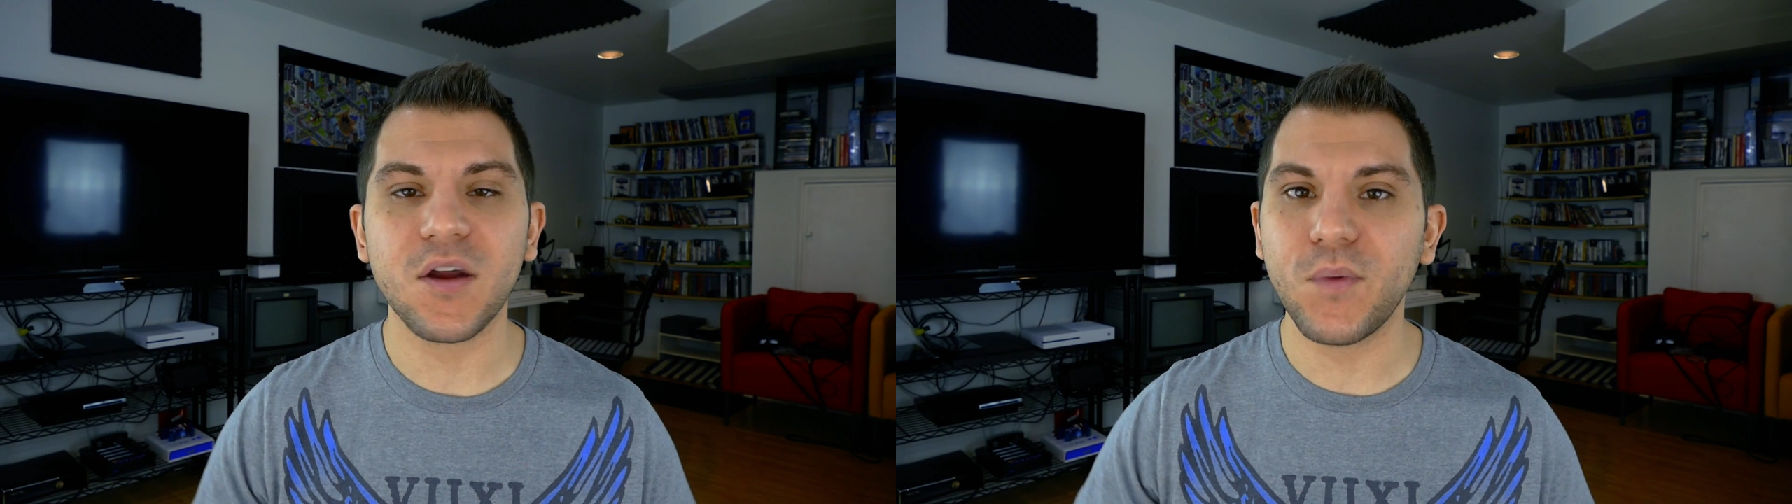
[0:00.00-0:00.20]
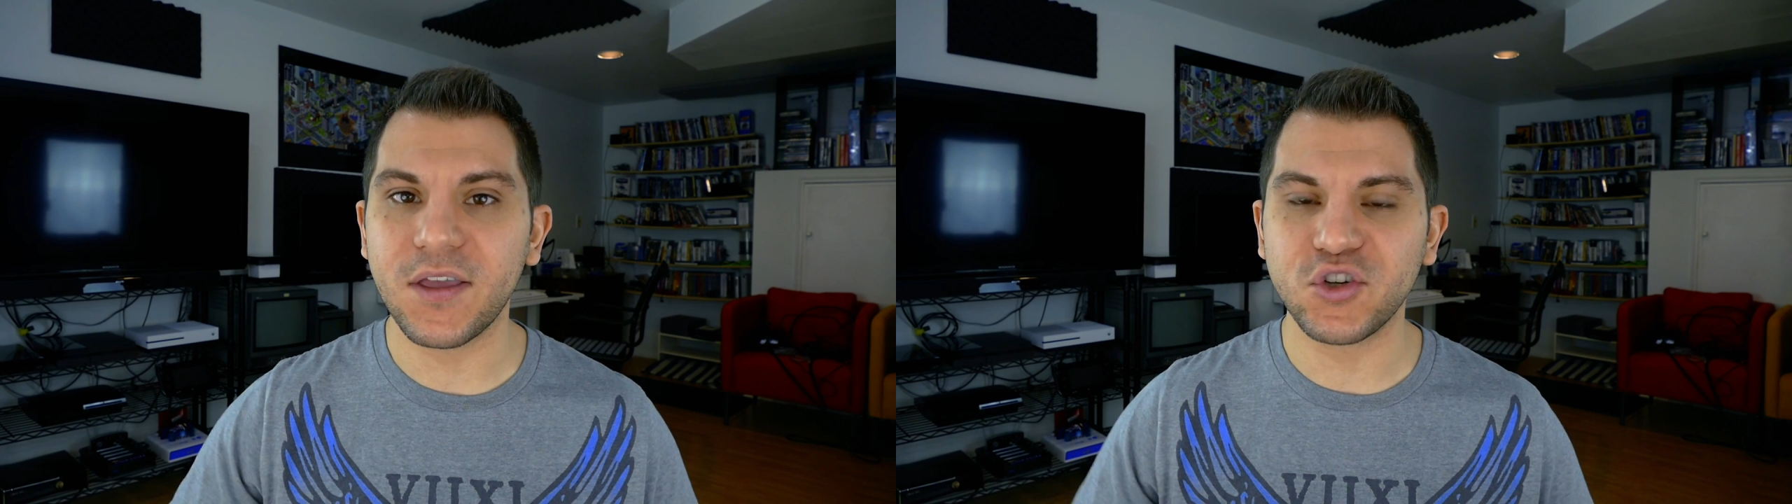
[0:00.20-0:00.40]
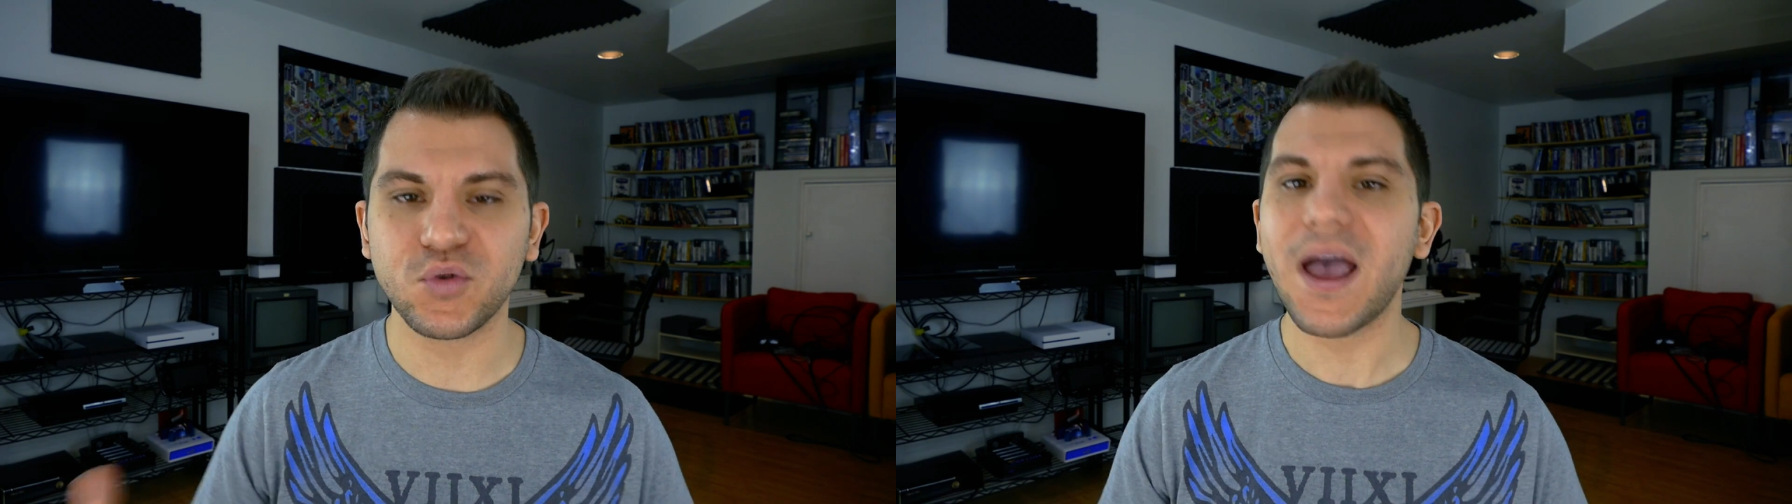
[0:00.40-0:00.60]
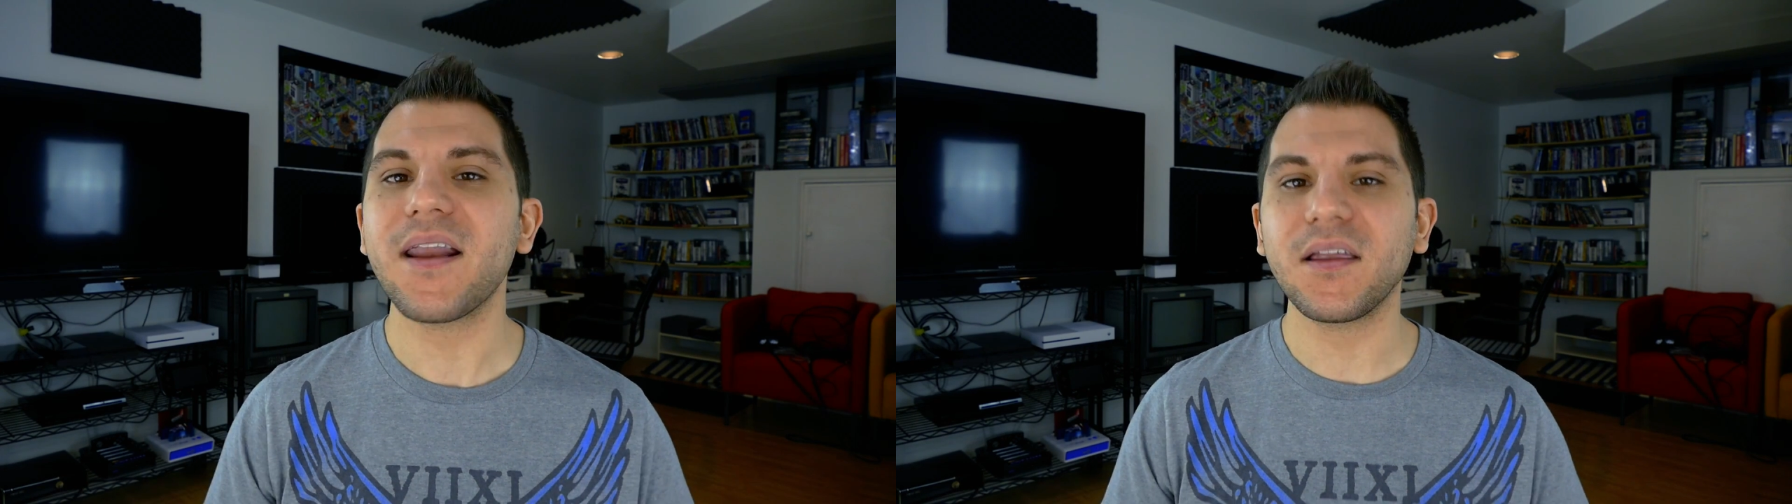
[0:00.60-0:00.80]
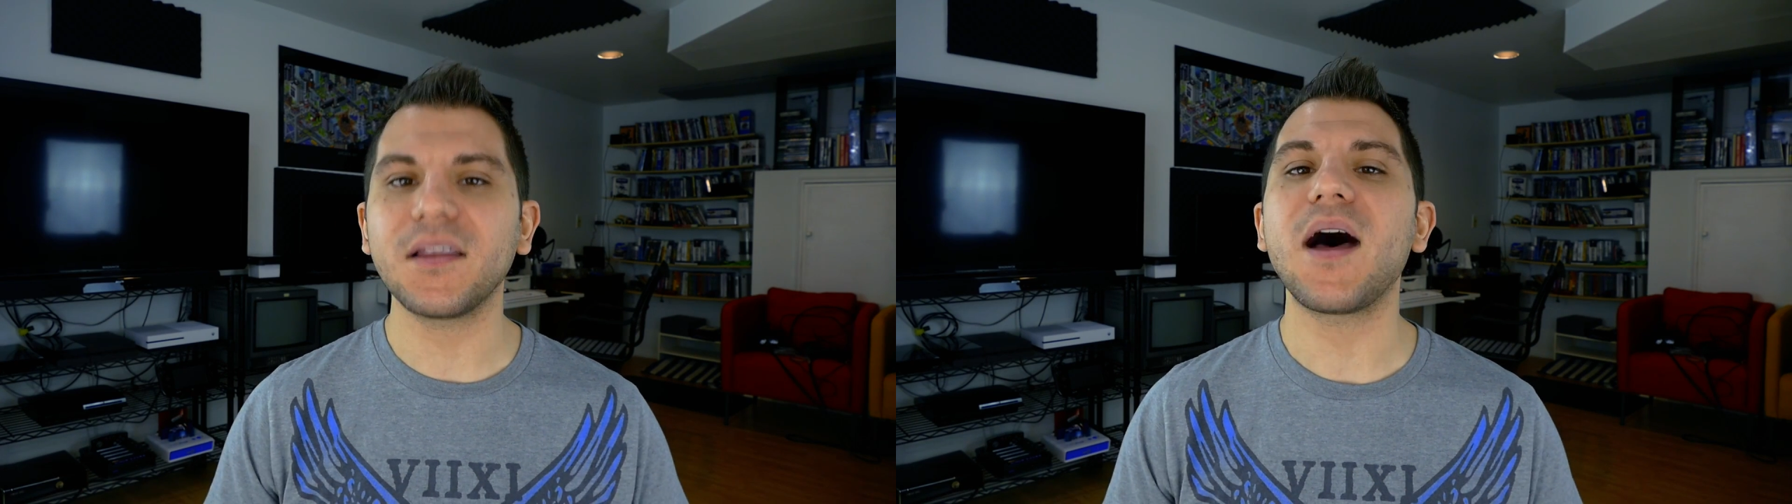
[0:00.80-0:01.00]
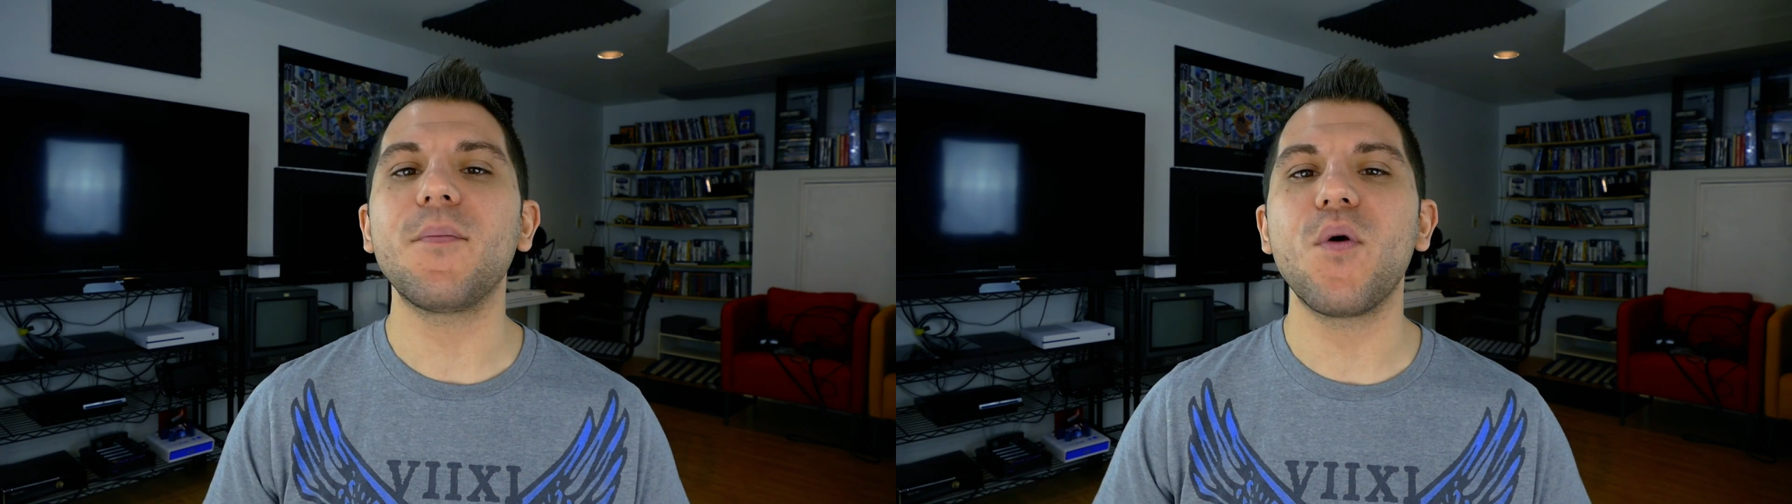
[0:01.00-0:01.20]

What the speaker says: we can try it out a lot